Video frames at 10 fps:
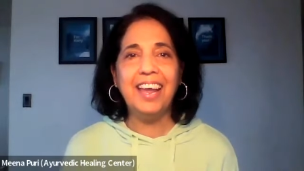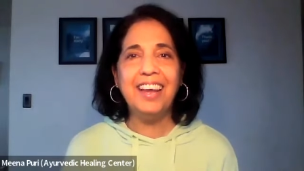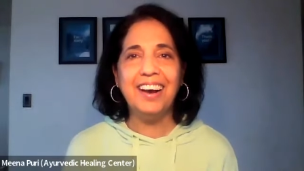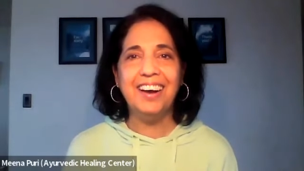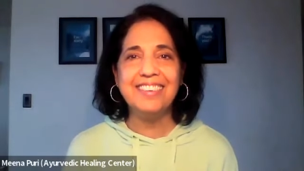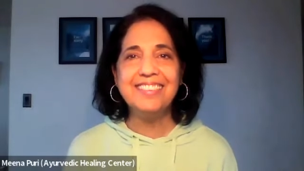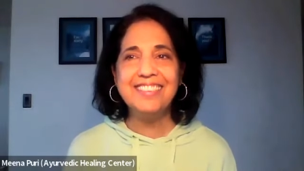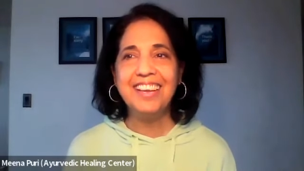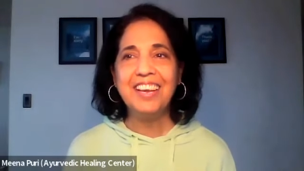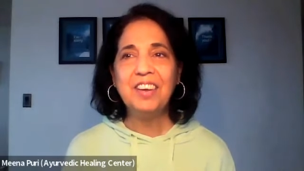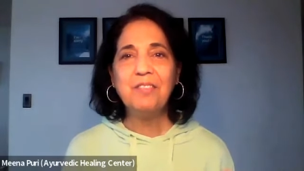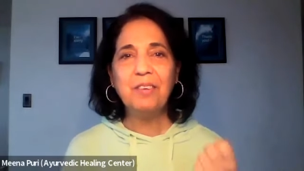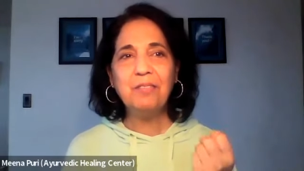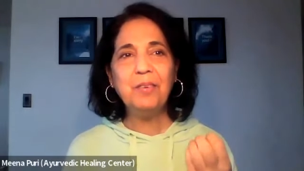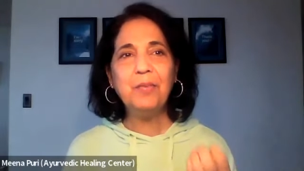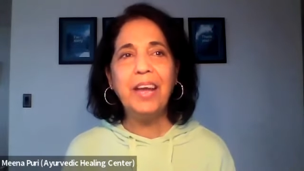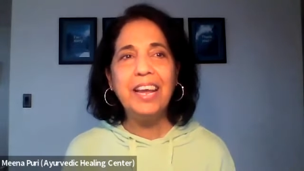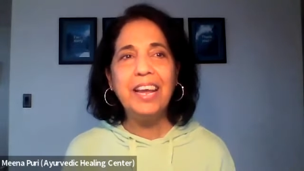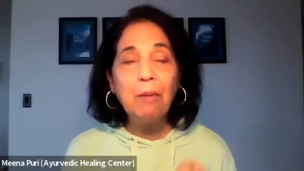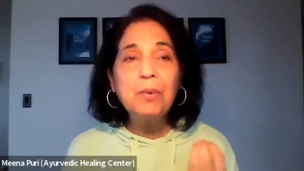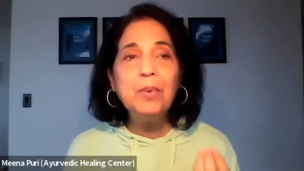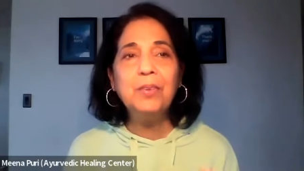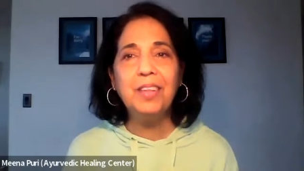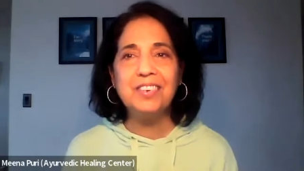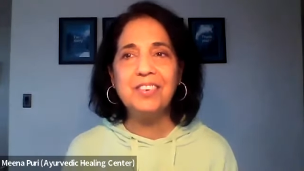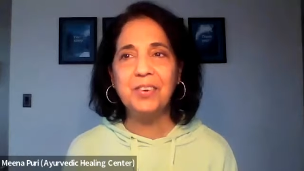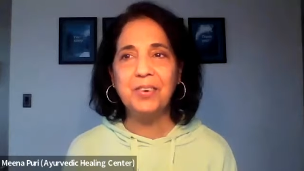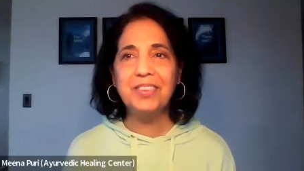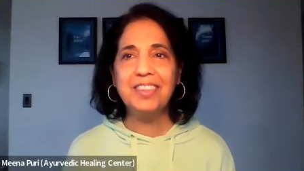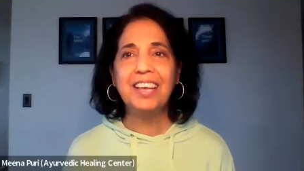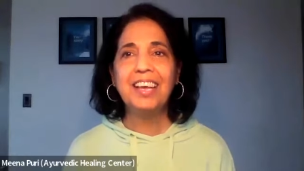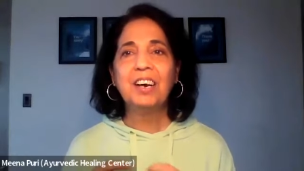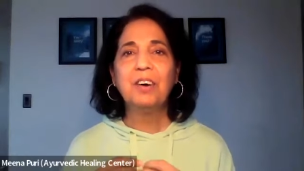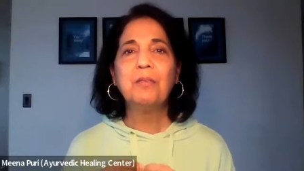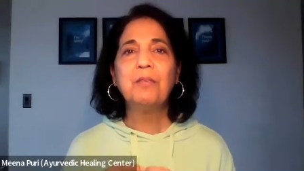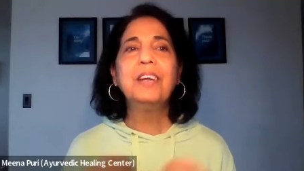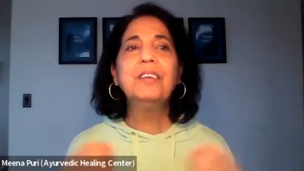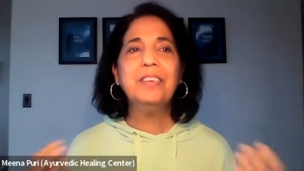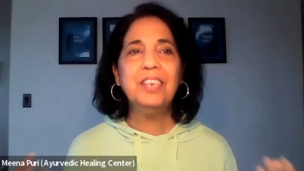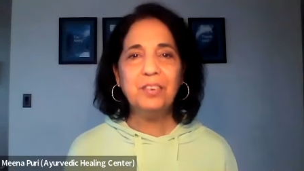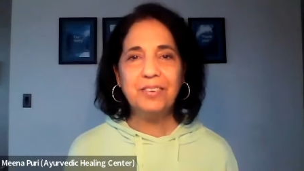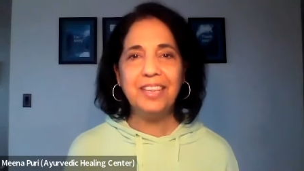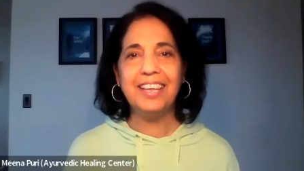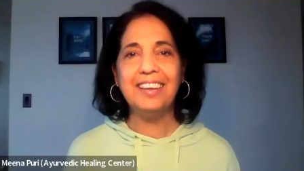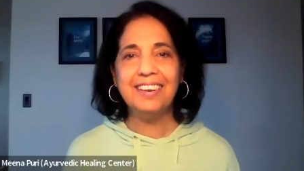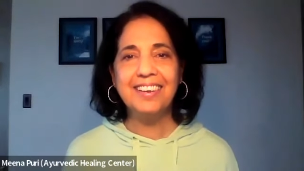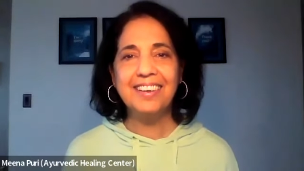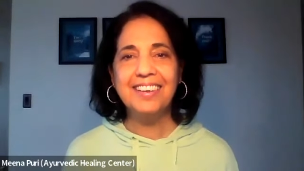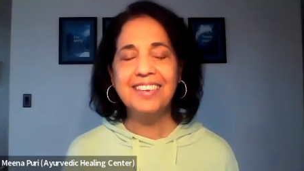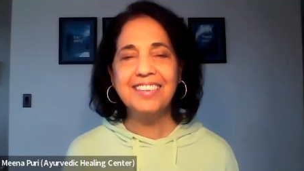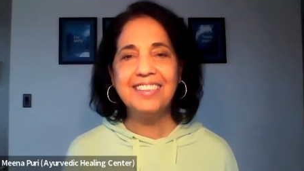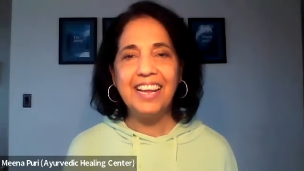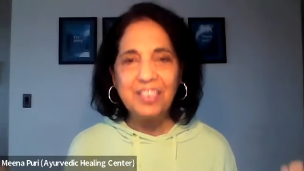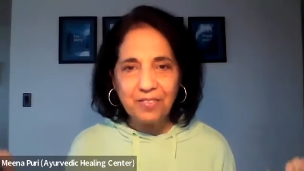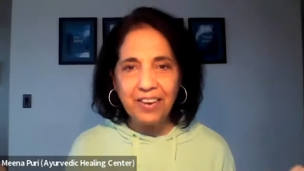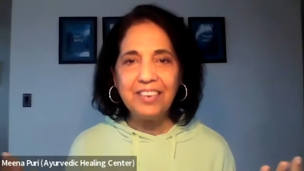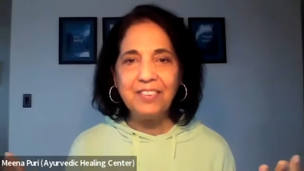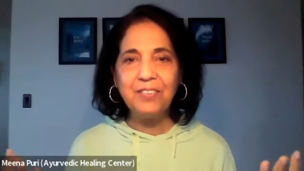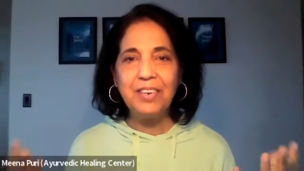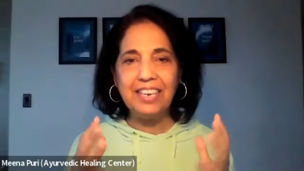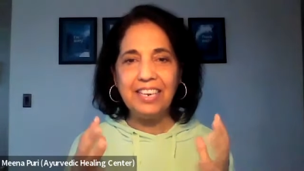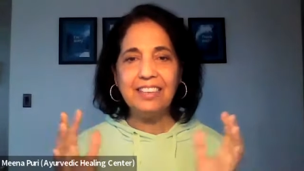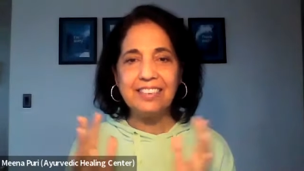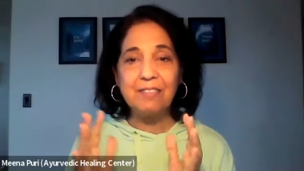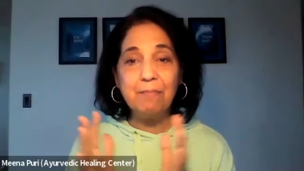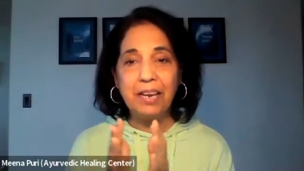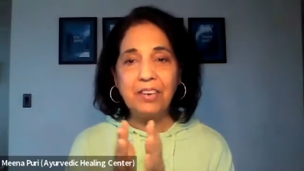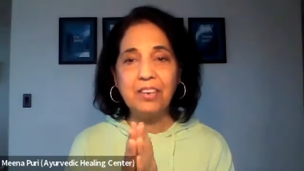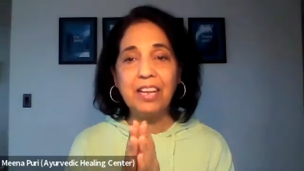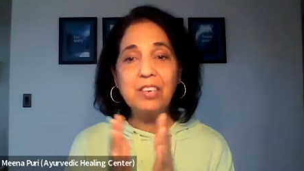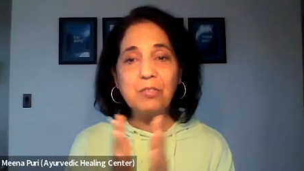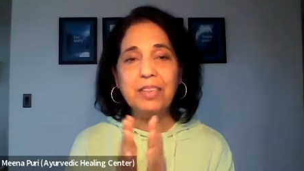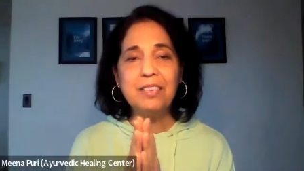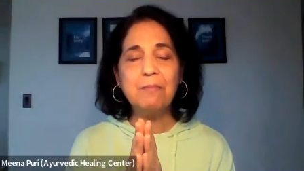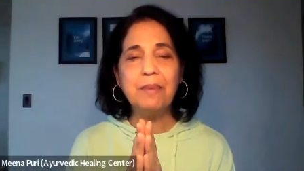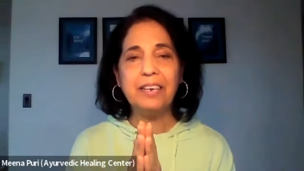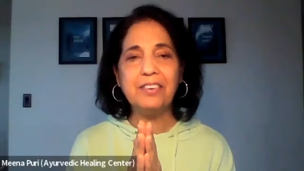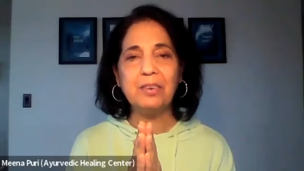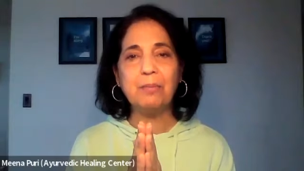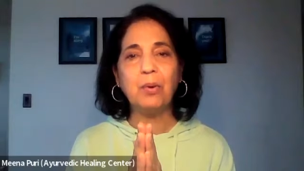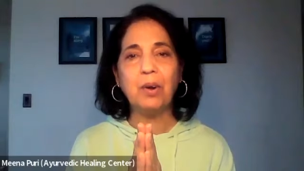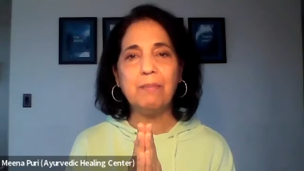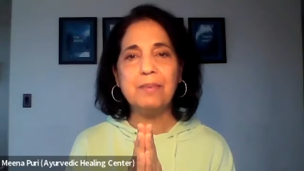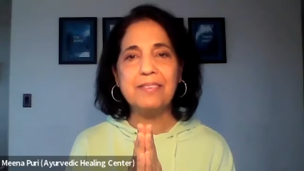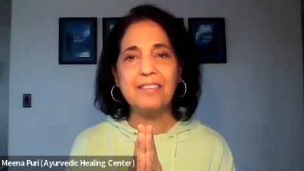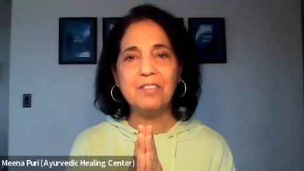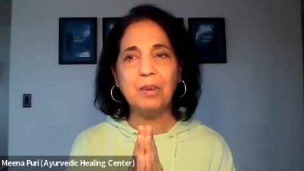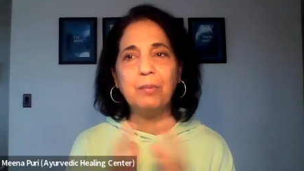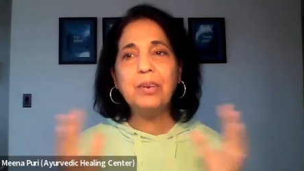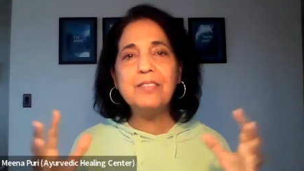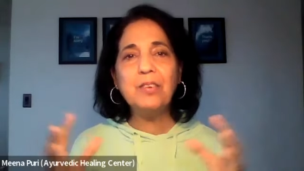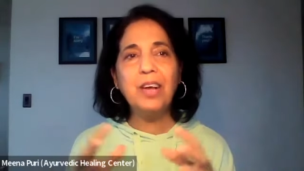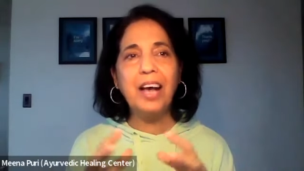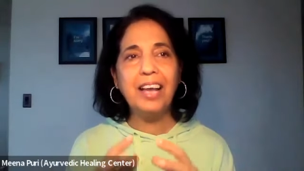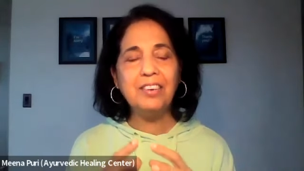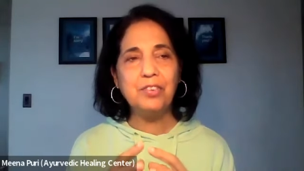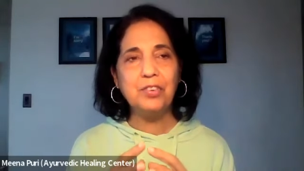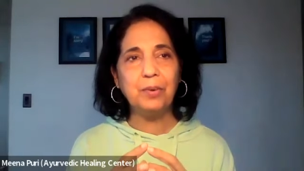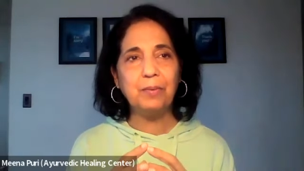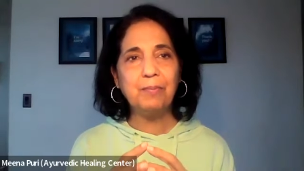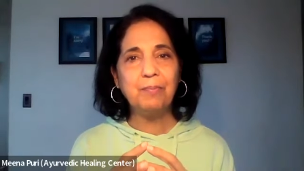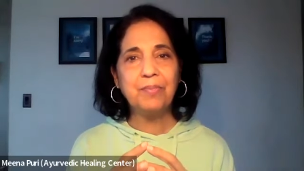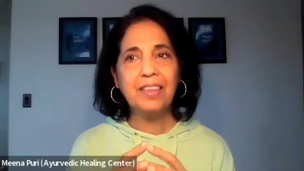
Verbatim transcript: chaos. When we wake up to the truth, what do we do with it? That's why we need this mentor. That's what this mentorship program is also. want us to guide you